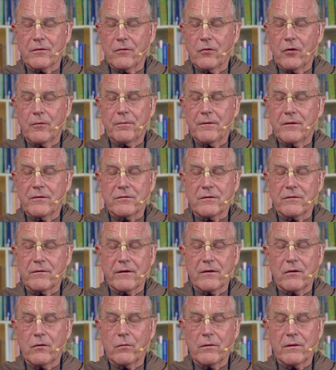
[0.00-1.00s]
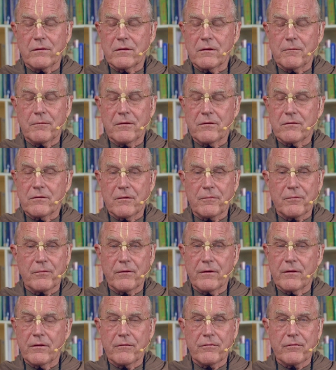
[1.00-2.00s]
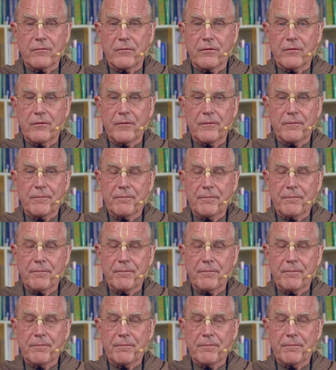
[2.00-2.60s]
gopis and they don't want to be separated from her.